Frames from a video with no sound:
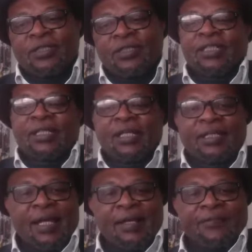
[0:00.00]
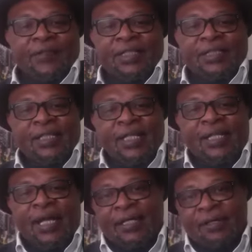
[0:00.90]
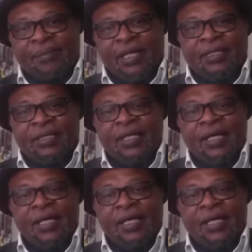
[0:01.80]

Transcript: Continental Free Trade Agreement